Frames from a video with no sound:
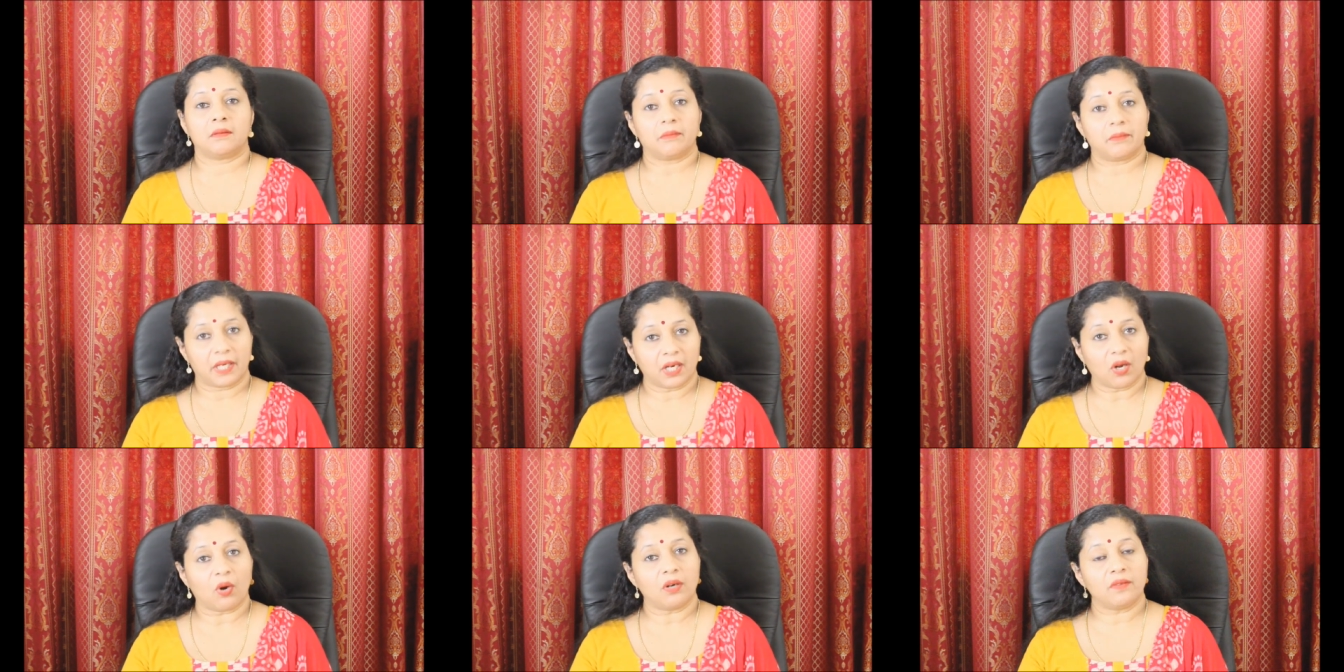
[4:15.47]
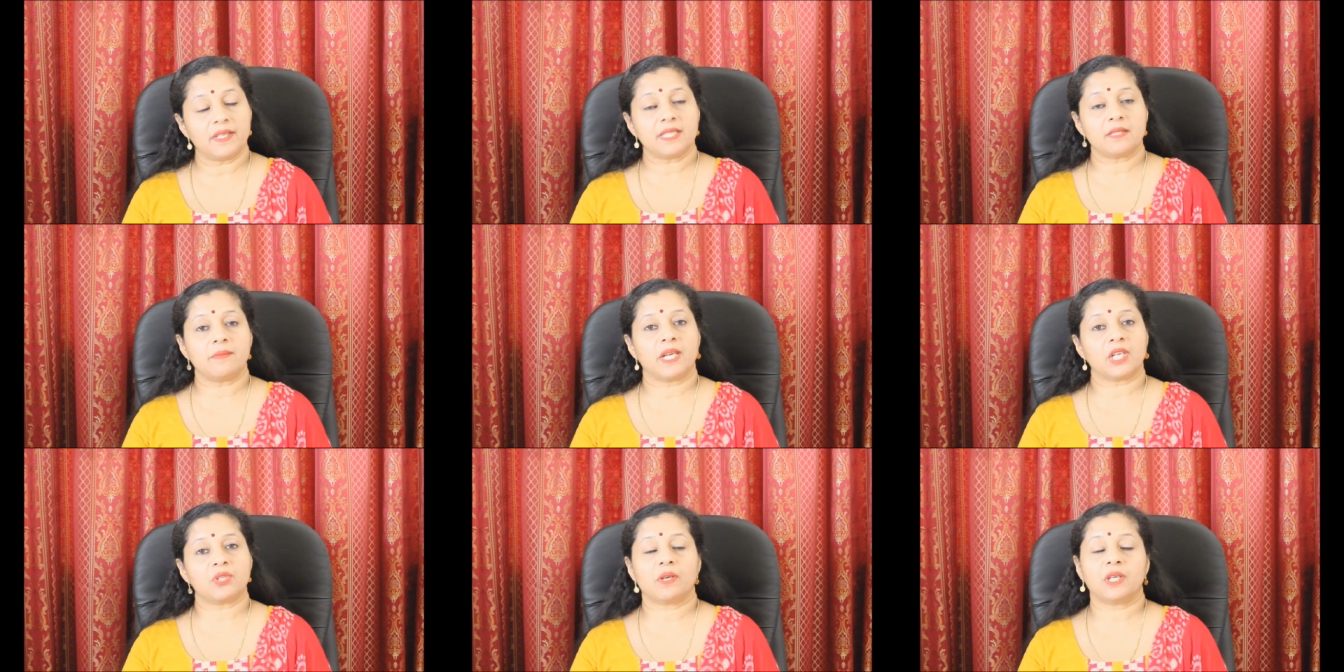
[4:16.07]
But always
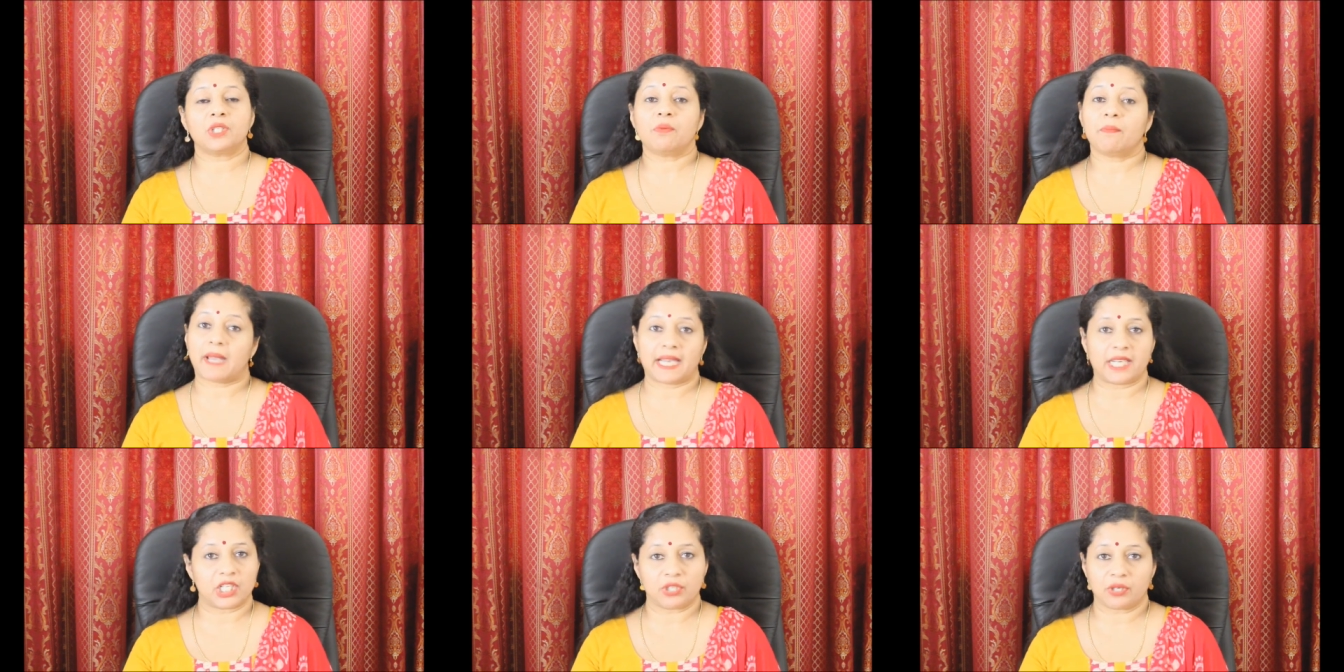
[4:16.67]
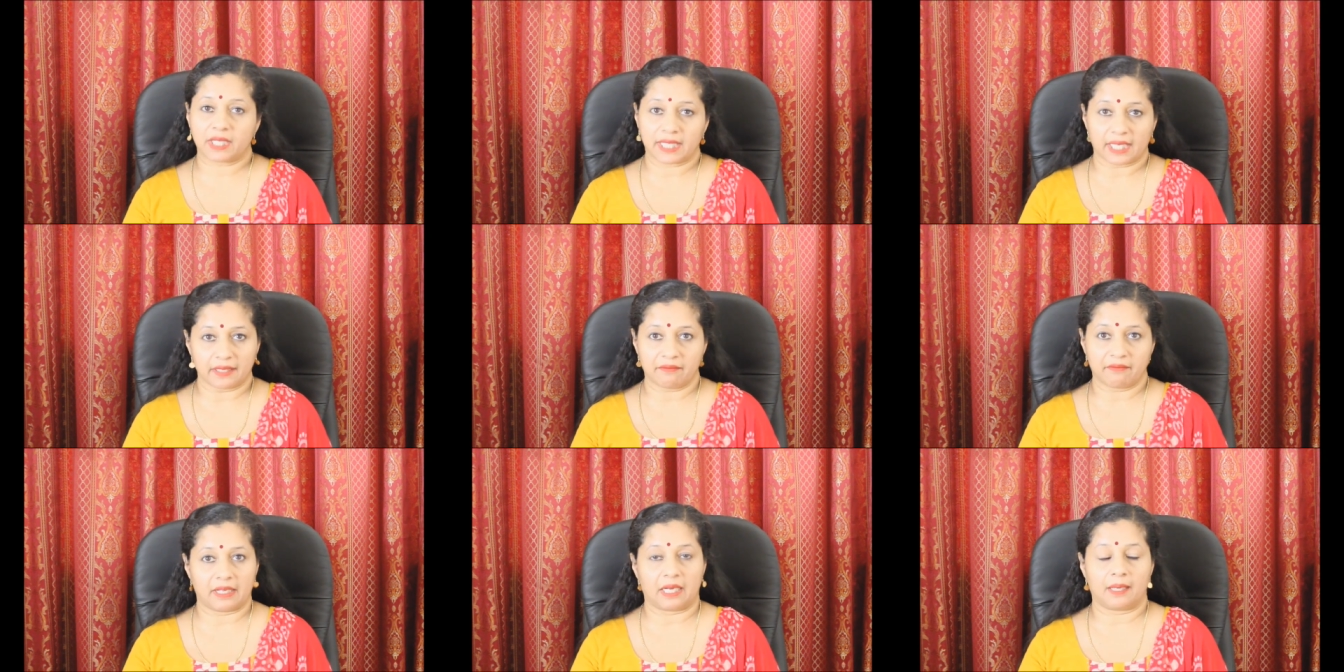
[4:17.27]
make sure to manage your
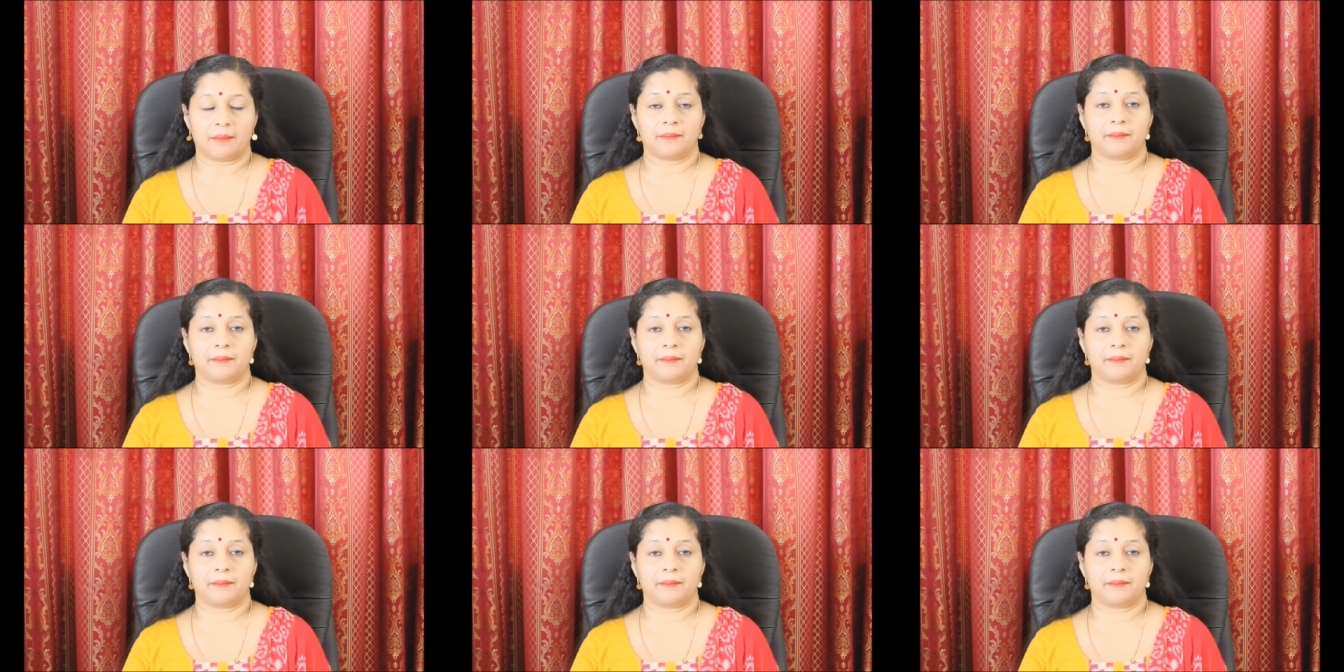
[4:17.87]
time well.